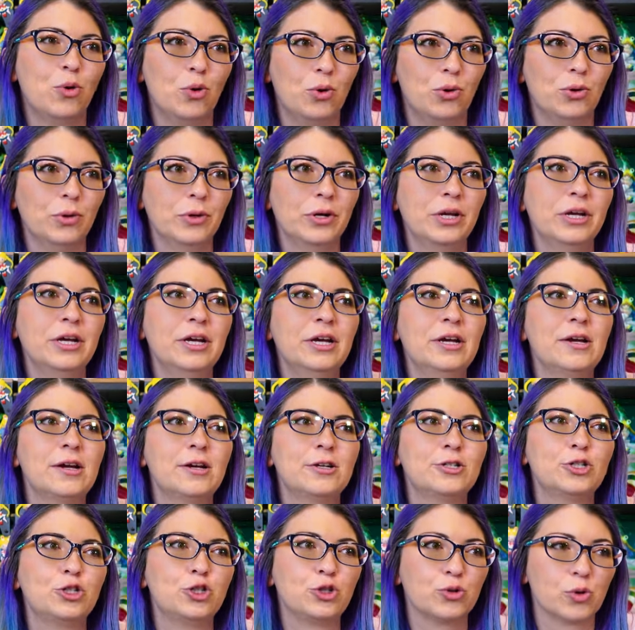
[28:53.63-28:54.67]
old
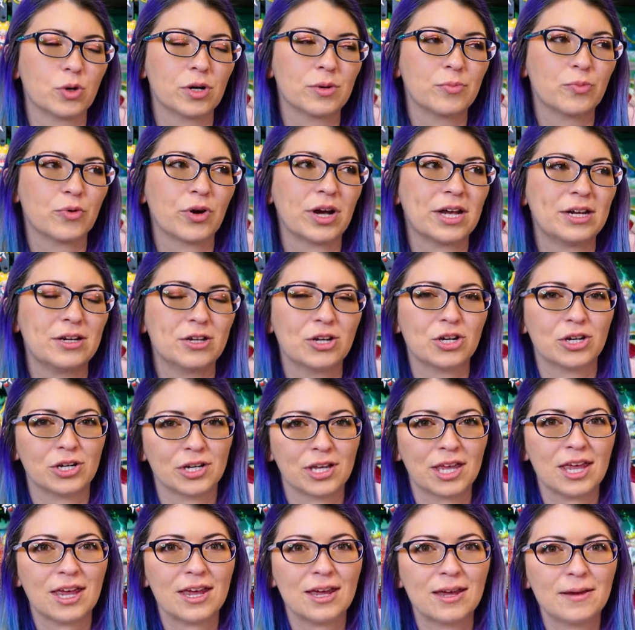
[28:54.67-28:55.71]
shortbread
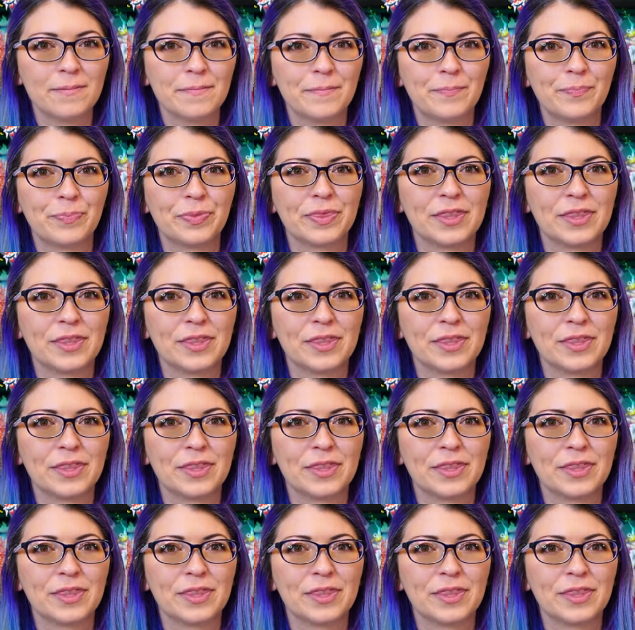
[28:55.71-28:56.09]
cookie,